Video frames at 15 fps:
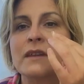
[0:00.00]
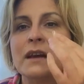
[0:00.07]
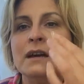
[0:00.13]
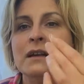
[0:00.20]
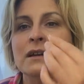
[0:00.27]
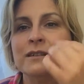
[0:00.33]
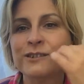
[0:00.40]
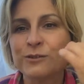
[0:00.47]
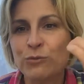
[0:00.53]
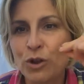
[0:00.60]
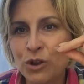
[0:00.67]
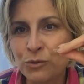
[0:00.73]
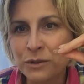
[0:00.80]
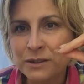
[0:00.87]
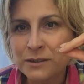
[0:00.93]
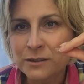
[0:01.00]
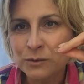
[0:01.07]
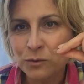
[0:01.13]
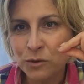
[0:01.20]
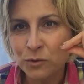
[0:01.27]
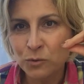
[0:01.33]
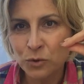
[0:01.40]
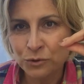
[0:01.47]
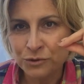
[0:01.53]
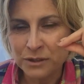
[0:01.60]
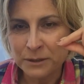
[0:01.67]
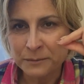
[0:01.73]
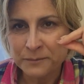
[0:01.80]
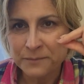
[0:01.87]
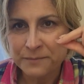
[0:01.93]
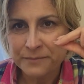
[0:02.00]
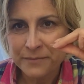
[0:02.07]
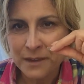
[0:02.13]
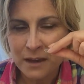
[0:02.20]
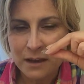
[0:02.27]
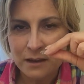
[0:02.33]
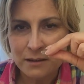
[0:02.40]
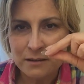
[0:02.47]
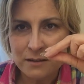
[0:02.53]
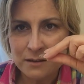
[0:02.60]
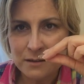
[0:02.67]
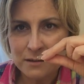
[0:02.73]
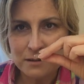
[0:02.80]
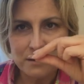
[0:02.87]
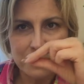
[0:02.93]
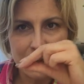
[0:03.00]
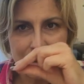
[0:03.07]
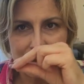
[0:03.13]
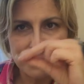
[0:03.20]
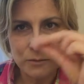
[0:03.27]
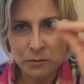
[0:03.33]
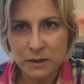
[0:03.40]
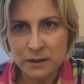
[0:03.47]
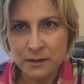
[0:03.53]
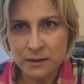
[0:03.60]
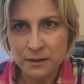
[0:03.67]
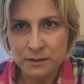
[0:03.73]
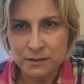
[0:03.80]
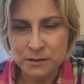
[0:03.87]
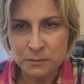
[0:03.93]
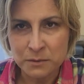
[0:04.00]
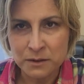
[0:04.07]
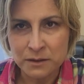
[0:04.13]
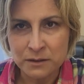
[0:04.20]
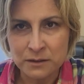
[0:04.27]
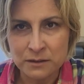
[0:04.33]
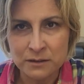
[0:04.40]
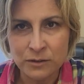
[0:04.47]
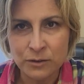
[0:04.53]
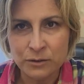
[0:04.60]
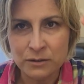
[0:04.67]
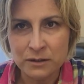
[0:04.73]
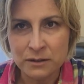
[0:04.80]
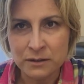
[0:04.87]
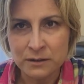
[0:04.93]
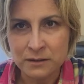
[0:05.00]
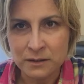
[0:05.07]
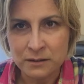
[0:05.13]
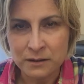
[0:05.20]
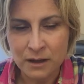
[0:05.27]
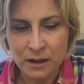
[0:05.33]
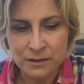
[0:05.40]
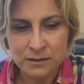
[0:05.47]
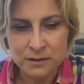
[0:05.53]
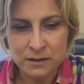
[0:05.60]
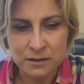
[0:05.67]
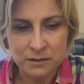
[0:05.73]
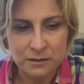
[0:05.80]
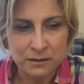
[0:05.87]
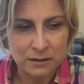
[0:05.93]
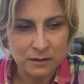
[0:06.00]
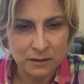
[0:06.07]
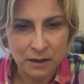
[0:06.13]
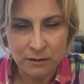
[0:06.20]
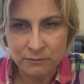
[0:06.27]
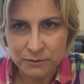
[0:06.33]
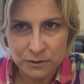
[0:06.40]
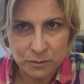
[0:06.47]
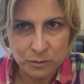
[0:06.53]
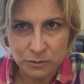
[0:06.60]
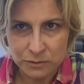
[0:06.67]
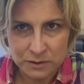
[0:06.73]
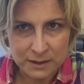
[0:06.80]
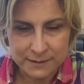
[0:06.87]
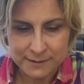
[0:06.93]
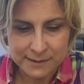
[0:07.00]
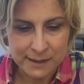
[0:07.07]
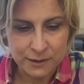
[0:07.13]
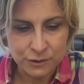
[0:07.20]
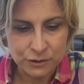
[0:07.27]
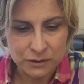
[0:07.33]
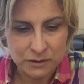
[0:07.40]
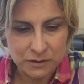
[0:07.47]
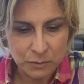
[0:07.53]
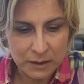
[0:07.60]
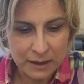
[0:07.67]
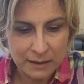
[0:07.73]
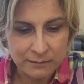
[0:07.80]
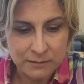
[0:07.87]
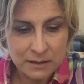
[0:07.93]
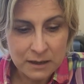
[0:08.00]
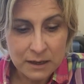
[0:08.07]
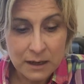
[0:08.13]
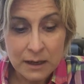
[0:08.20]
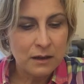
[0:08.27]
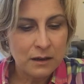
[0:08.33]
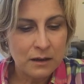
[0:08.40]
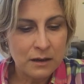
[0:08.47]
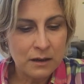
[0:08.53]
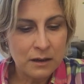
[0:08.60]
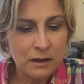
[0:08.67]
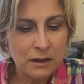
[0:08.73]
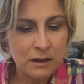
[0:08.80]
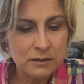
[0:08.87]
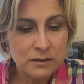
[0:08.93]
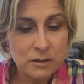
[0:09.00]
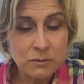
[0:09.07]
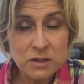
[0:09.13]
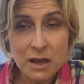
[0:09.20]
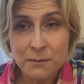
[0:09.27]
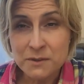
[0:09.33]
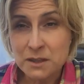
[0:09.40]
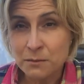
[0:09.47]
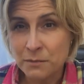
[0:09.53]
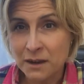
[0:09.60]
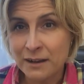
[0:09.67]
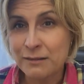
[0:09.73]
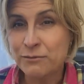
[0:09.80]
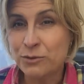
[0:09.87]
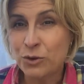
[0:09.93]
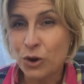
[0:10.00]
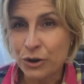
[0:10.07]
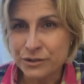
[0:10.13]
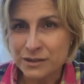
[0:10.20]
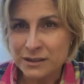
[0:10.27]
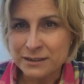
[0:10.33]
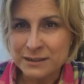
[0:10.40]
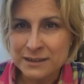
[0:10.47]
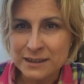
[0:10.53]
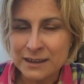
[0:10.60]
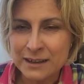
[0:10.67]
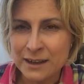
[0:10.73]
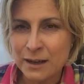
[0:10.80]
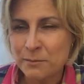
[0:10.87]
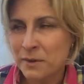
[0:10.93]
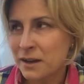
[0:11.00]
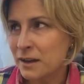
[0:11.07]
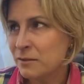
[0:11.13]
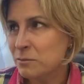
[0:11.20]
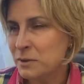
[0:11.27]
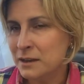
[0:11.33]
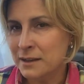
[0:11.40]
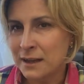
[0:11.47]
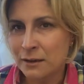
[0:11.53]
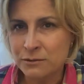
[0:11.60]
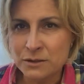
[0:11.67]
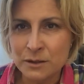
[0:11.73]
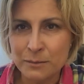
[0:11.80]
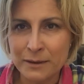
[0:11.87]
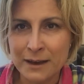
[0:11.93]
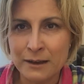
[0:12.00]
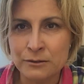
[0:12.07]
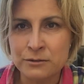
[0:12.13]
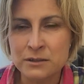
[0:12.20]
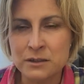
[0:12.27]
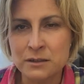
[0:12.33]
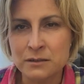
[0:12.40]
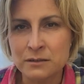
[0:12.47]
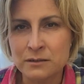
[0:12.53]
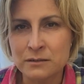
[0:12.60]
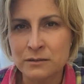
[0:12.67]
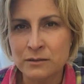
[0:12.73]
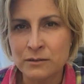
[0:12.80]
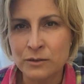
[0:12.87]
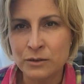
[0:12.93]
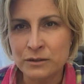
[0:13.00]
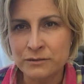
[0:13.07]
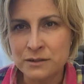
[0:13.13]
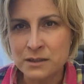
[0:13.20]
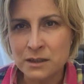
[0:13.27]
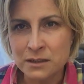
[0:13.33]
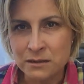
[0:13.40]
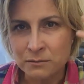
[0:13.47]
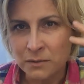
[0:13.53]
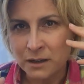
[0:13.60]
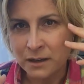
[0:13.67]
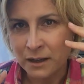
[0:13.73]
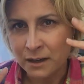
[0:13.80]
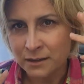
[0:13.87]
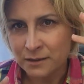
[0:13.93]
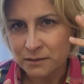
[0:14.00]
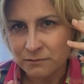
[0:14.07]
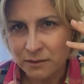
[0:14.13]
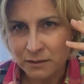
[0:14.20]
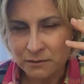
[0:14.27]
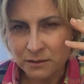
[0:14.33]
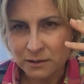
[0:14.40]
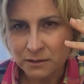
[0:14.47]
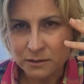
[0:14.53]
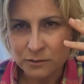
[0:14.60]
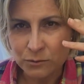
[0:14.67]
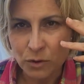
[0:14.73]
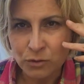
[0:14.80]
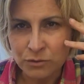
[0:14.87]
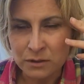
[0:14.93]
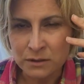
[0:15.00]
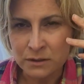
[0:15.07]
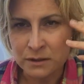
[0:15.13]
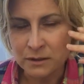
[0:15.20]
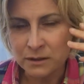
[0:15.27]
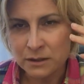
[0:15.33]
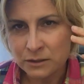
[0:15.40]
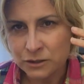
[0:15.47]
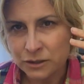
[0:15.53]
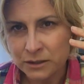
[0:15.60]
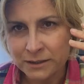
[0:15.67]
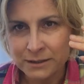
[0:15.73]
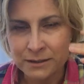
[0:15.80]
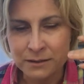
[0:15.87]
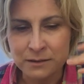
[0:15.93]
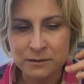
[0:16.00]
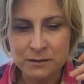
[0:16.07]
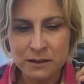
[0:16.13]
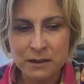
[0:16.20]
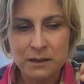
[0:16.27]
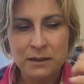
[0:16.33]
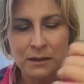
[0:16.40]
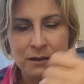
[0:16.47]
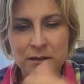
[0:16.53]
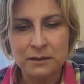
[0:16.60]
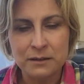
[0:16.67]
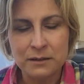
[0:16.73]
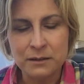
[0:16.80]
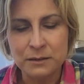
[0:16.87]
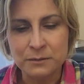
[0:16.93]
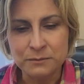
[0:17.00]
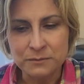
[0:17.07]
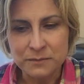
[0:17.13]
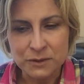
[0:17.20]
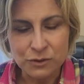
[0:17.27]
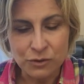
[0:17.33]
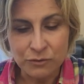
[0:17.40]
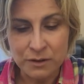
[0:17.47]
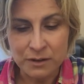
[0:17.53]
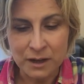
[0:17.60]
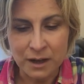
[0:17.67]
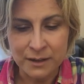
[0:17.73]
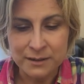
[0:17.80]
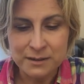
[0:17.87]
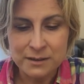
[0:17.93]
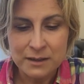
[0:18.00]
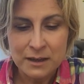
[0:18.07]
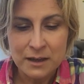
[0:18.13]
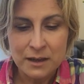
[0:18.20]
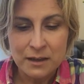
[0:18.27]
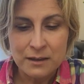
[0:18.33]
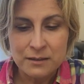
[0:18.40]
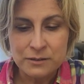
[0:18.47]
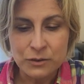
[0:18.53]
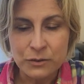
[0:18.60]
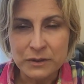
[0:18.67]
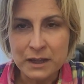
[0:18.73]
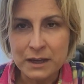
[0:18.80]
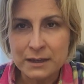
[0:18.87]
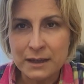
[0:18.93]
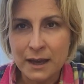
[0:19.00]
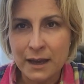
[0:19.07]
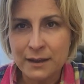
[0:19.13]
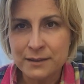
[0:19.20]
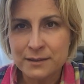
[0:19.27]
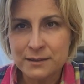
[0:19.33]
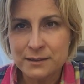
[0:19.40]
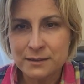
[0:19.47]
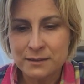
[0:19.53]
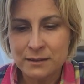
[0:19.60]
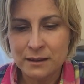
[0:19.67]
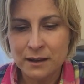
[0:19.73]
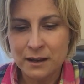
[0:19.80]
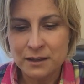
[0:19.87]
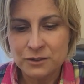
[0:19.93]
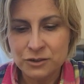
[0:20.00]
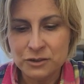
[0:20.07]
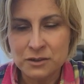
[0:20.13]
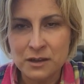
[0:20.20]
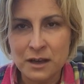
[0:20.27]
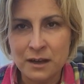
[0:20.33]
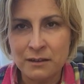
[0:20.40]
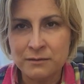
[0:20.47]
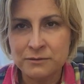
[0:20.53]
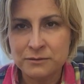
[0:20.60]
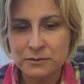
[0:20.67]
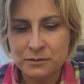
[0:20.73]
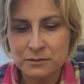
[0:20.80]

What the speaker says: and I swallow it with water. This takes away the histamine and all the nasty, uncomfortable sensations that we have. Sometimes I might have forgotten, and I might have been out and about, and all of a sudden my eyes are very swollen and itchy, and it's not very nice. So in that case, I just have